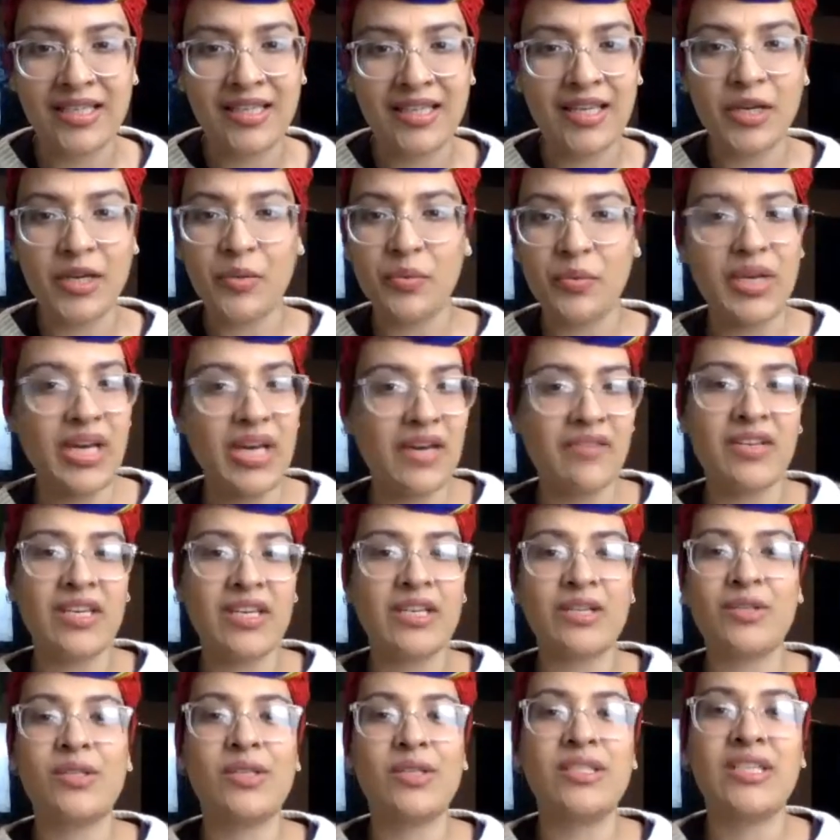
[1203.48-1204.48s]
we never
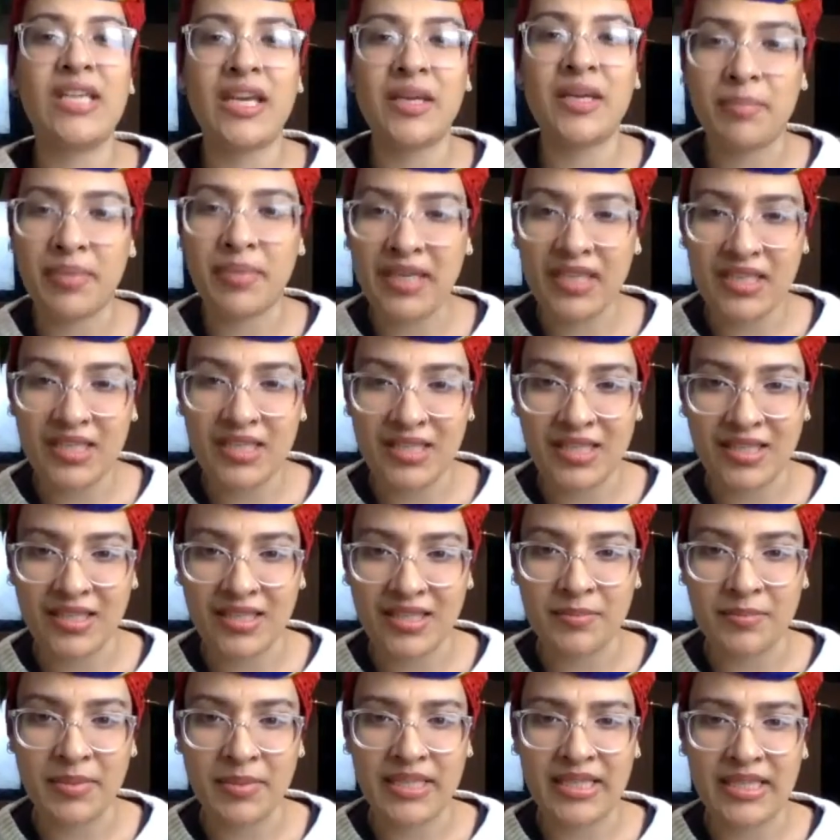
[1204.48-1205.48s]
used to take pictures
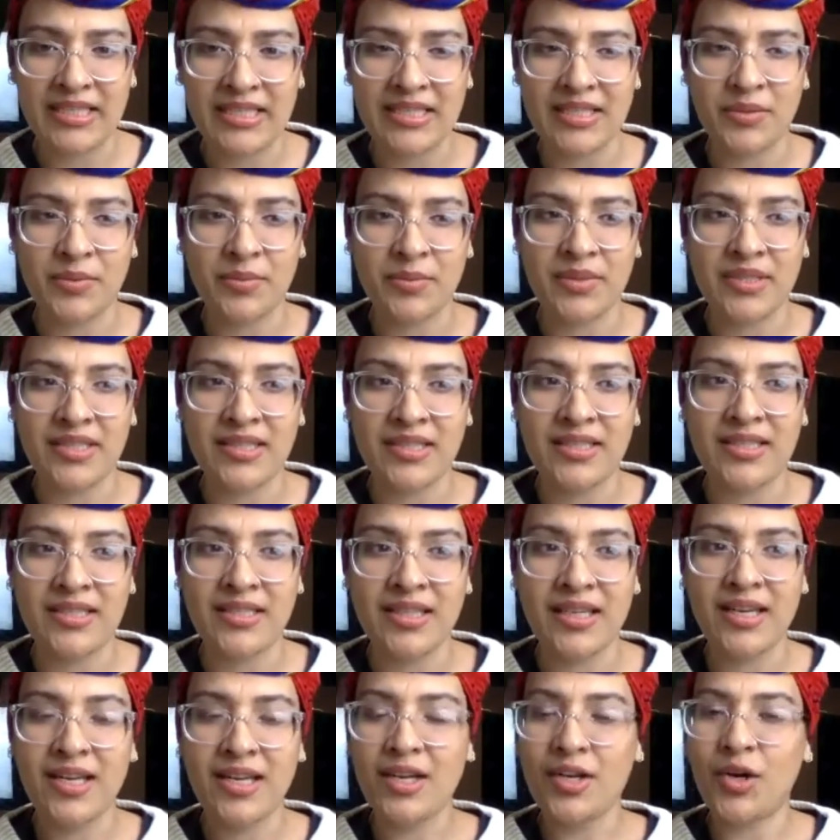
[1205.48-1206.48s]
because it was
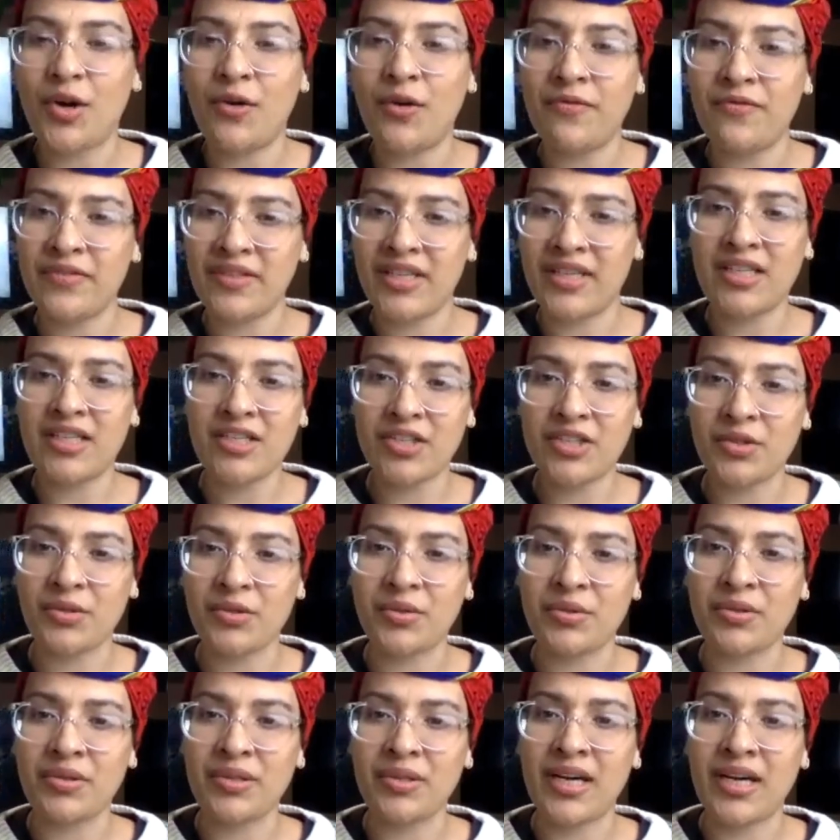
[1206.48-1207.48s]

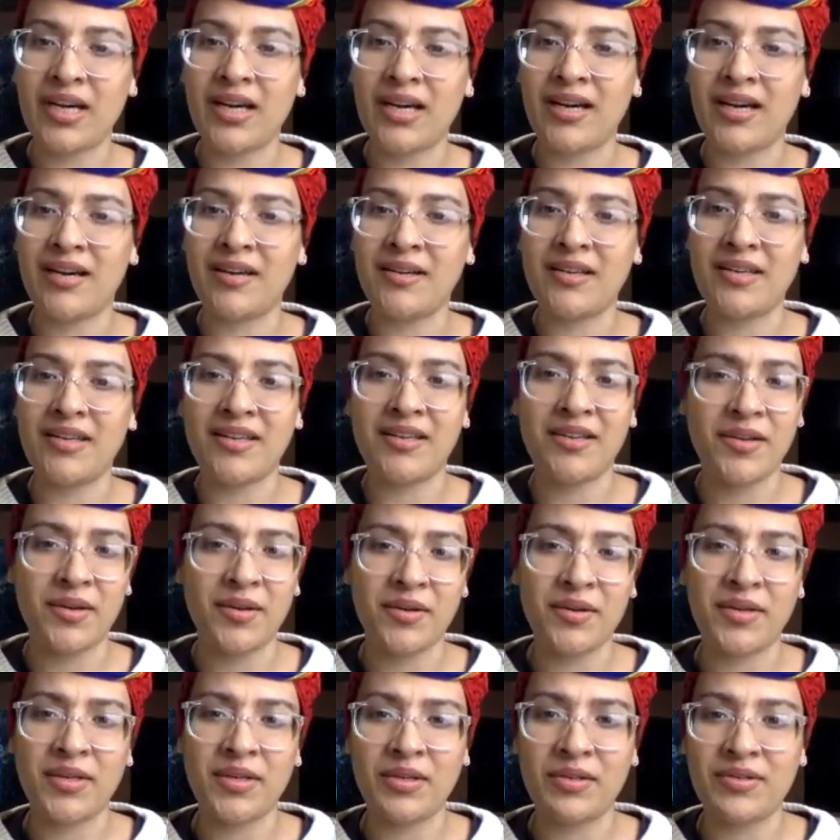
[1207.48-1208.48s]
confidential. You know,
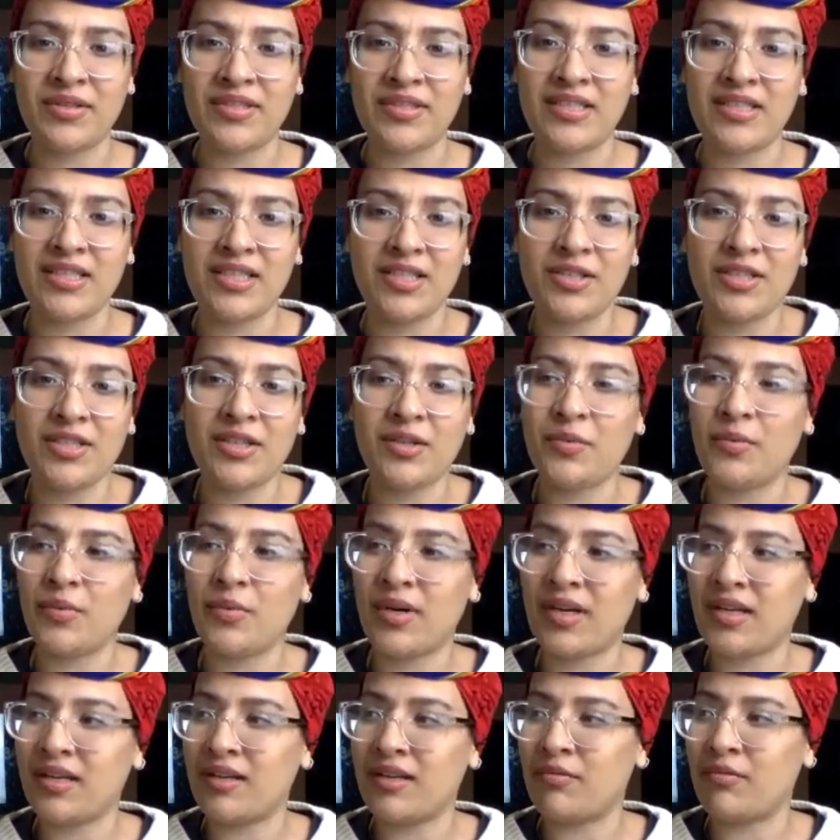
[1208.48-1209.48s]
you didn't want
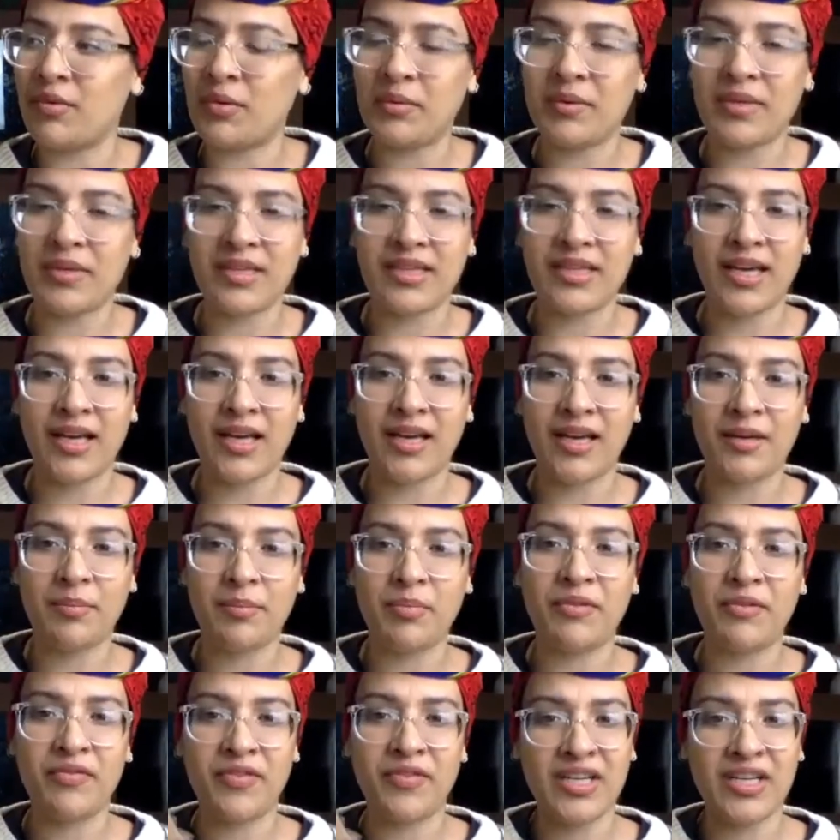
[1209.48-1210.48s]
to ruin that
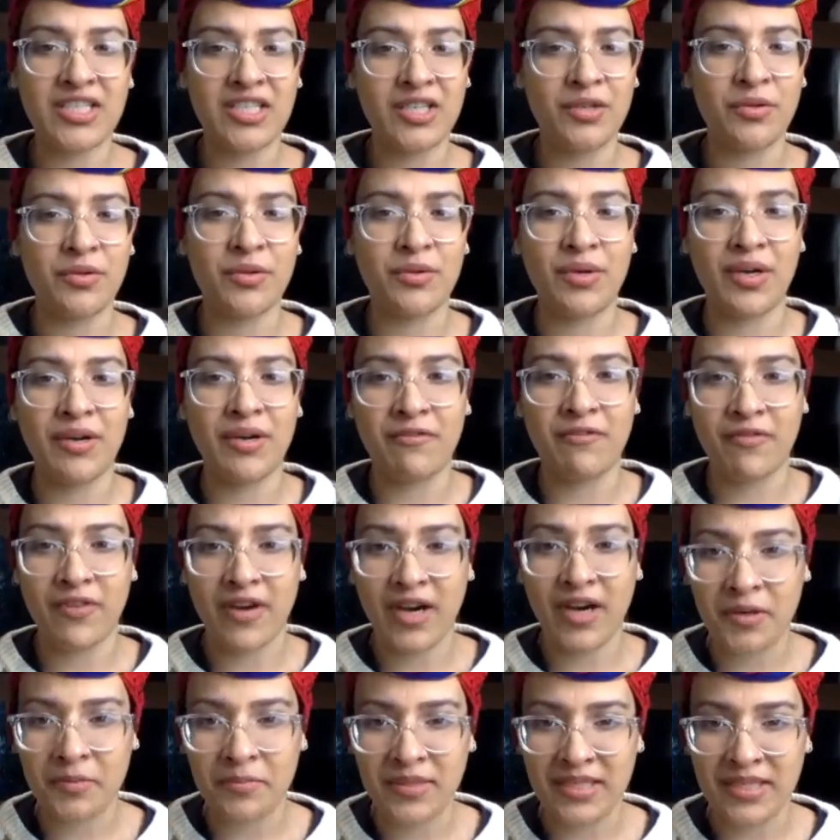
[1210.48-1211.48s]
professional
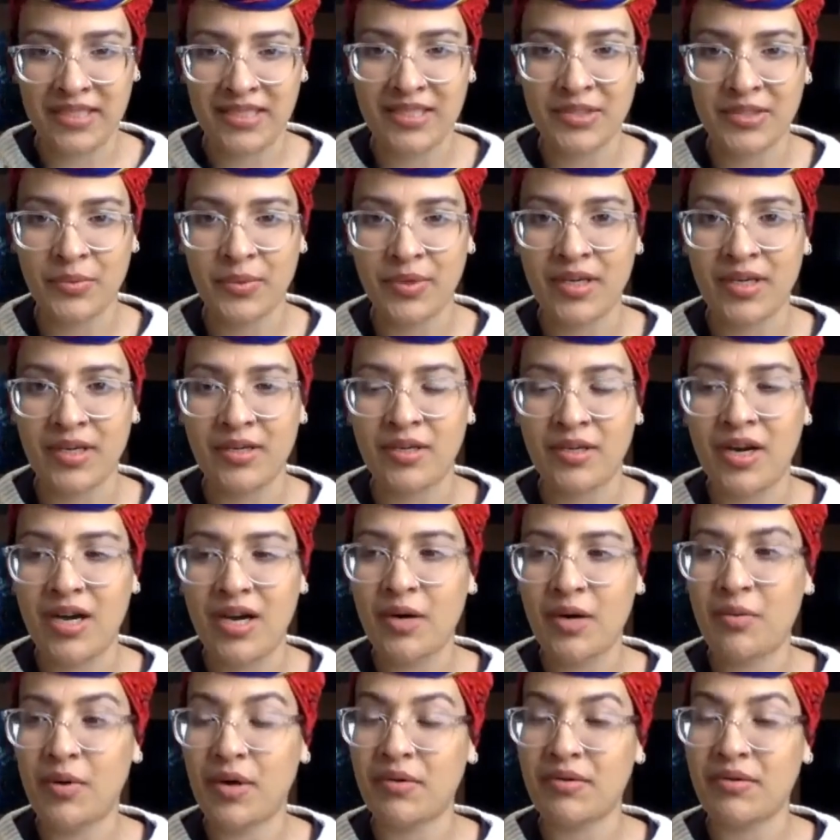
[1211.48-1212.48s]
environment as well.
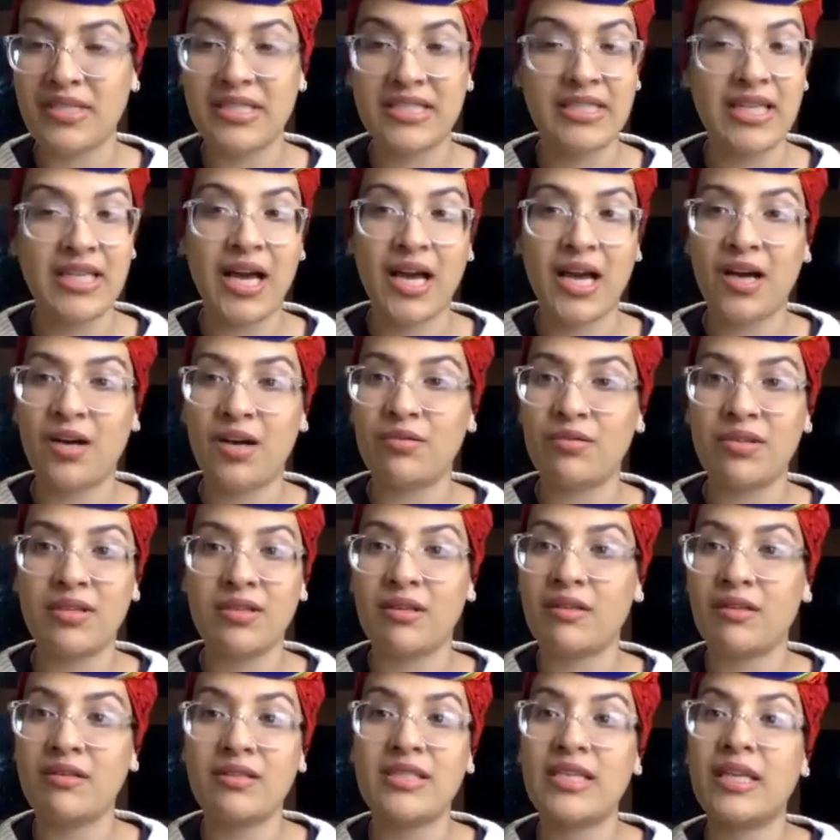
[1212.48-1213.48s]
Whereas now, you know,
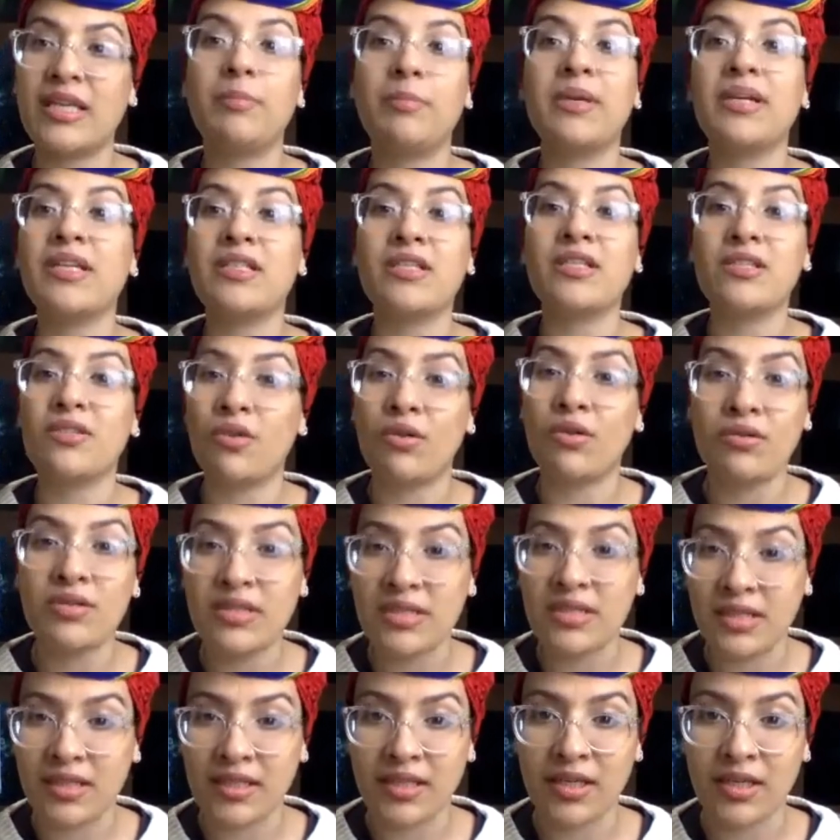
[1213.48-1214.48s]
you take pictures
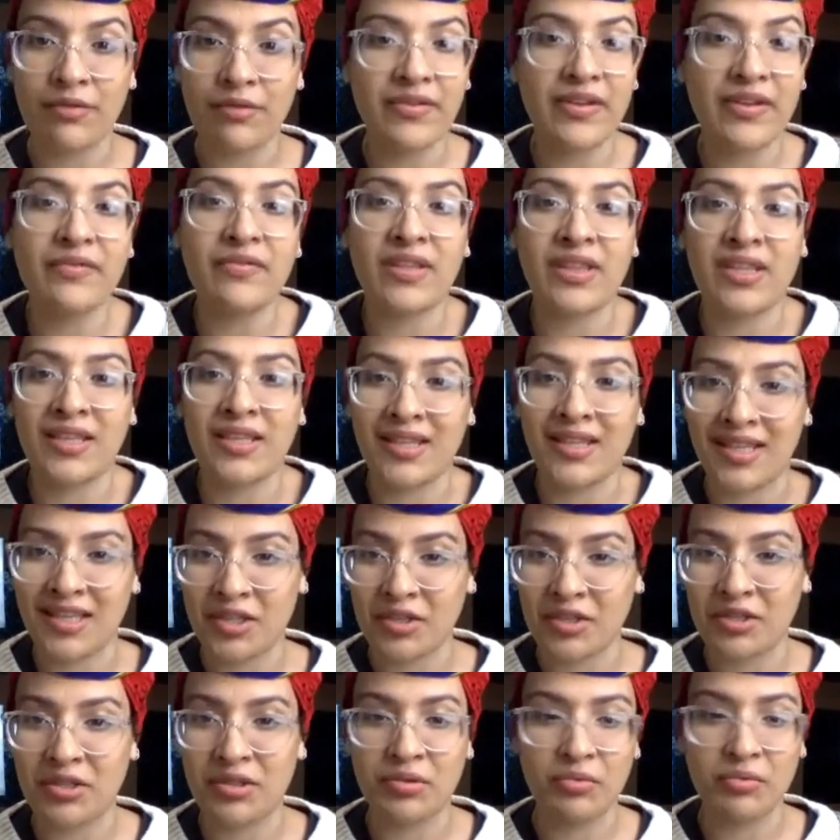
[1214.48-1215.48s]
constantly of everything that you
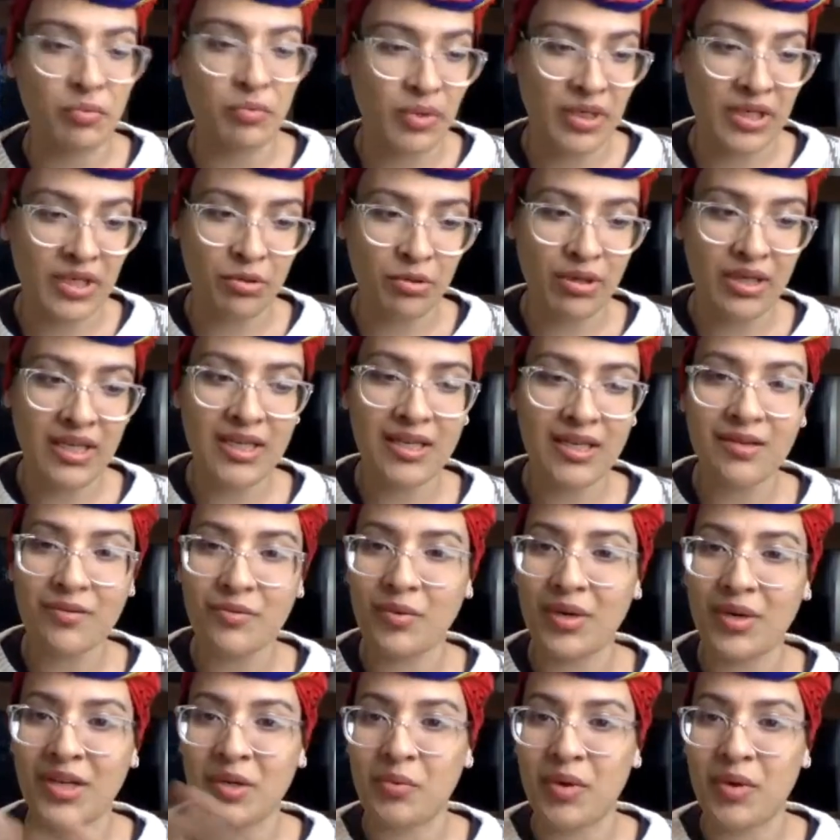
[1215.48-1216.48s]
do, when you eat, when
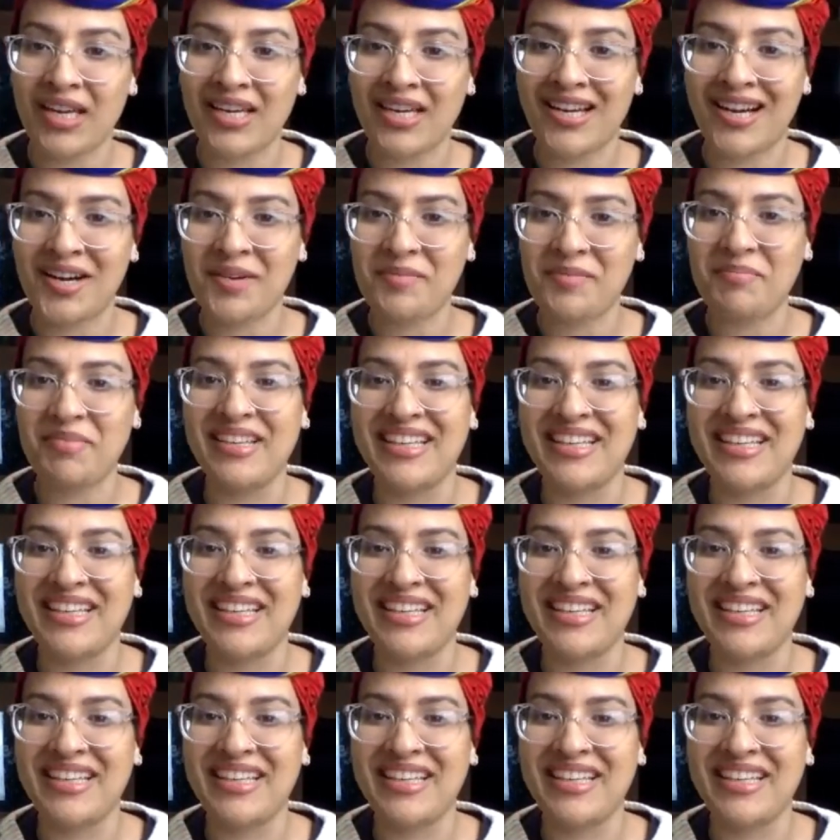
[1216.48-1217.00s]
you wake up.